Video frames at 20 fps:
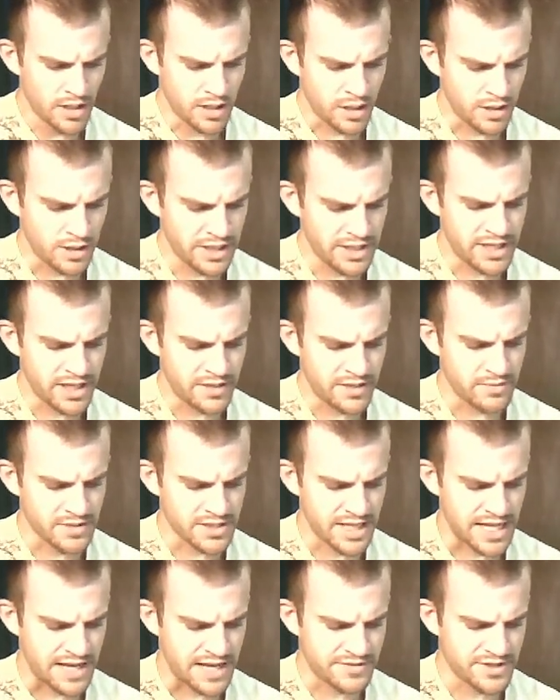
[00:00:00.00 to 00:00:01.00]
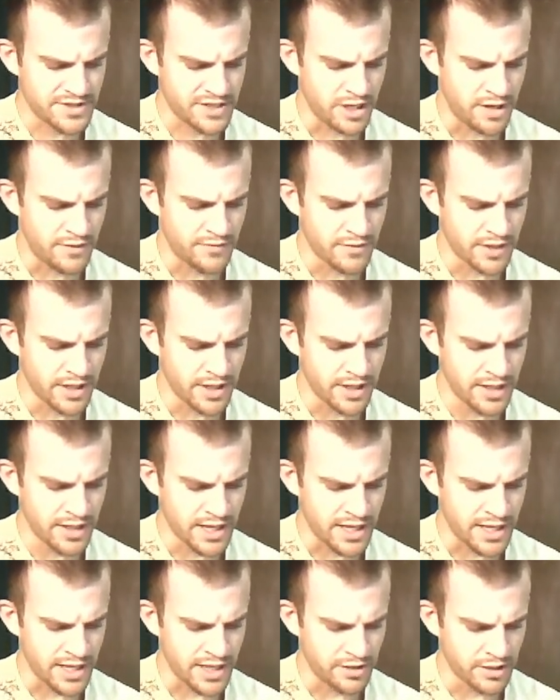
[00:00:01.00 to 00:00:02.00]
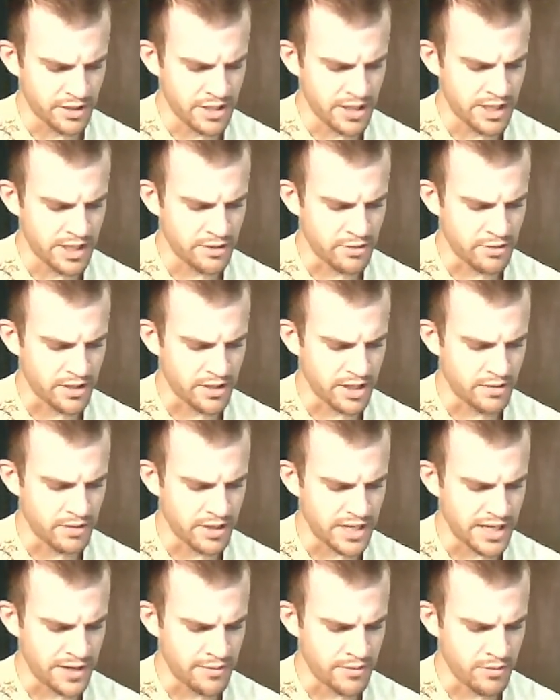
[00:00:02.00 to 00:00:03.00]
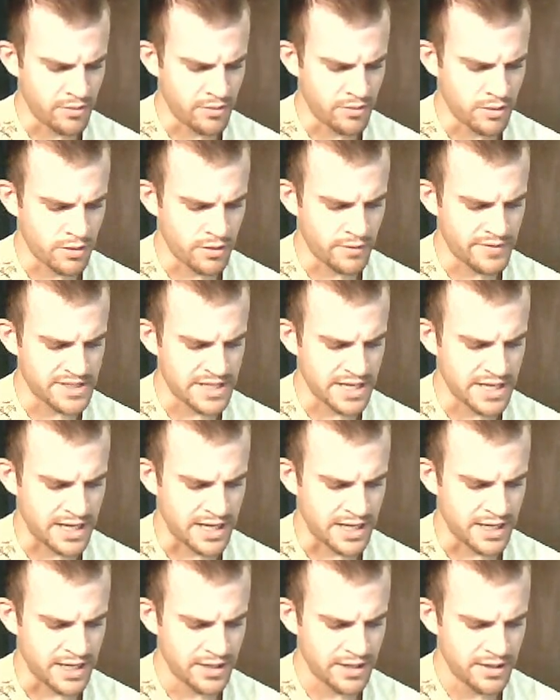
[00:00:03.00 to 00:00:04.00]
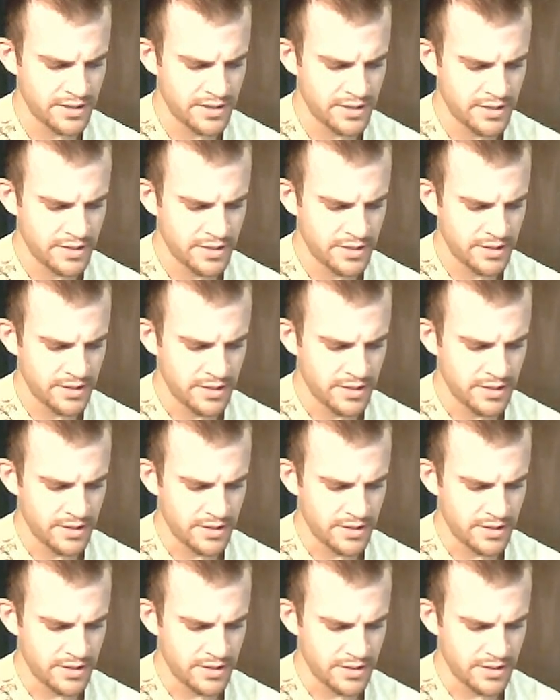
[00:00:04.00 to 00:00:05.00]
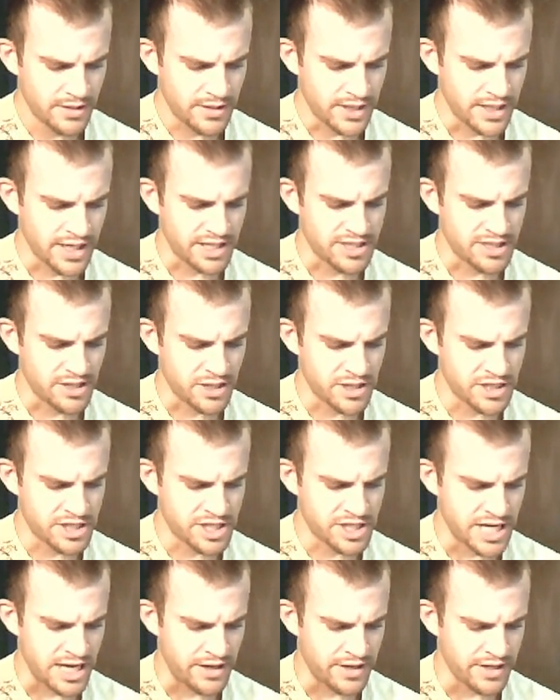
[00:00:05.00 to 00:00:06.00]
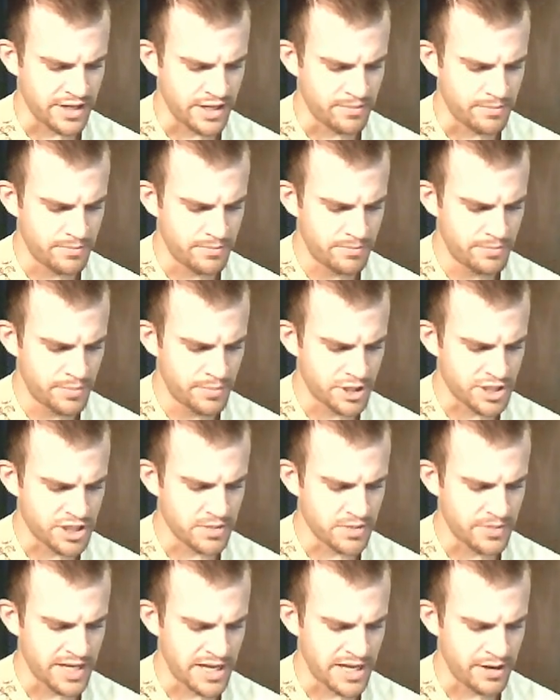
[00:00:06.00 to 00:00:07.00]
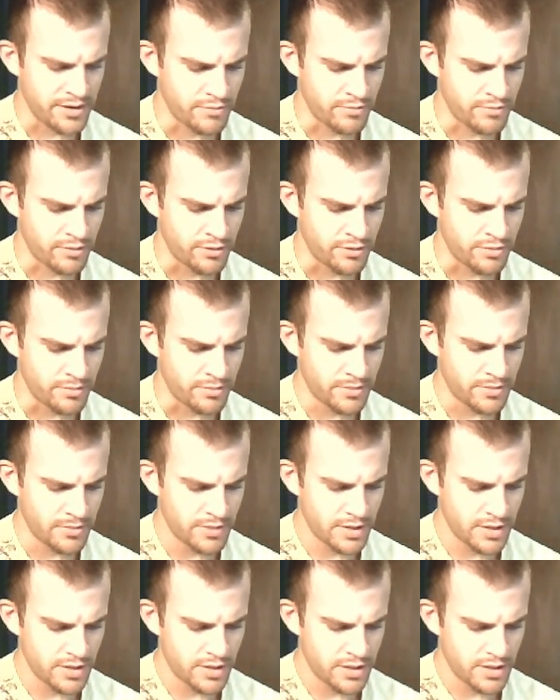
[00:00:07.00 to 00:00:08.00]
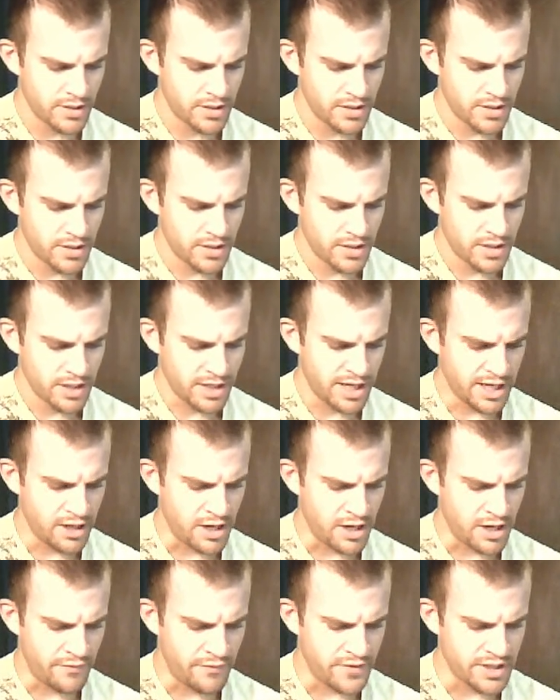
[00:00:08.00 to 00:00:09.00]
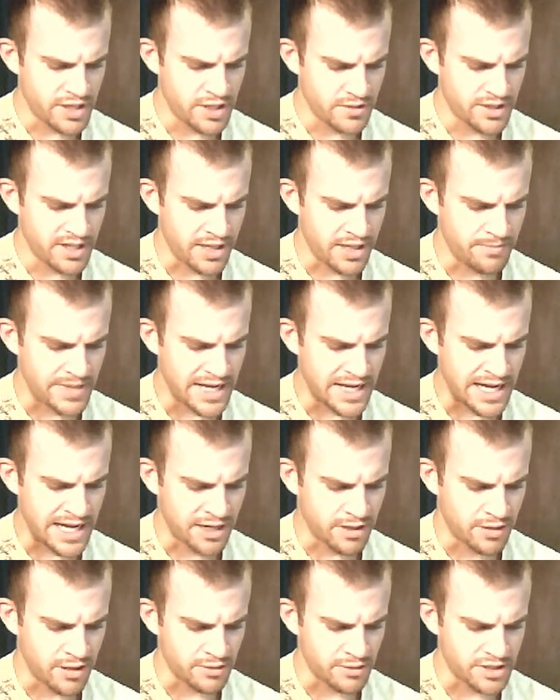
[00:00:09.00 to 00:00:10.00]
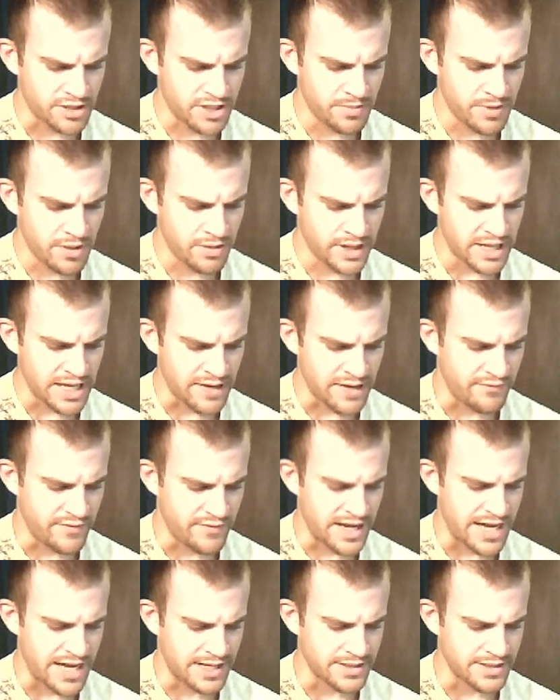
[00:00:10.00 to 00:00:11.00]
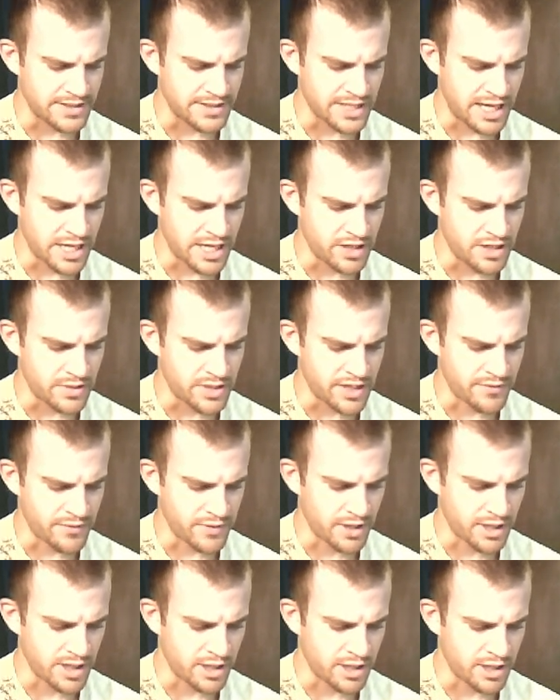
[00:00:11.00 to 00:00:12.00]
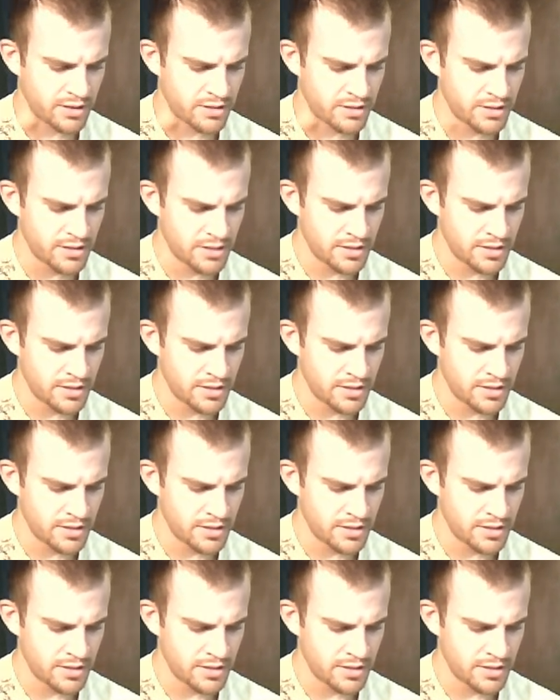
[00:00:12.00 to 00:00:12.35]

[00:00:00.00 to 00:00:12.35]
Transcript: All he did was laugh softly and looking at Gregory out of the corner of his eye. Then he started shouting and pushing me out of the room. "Clear off and don't come back, or I'll dip you in that vat and dye you a different color."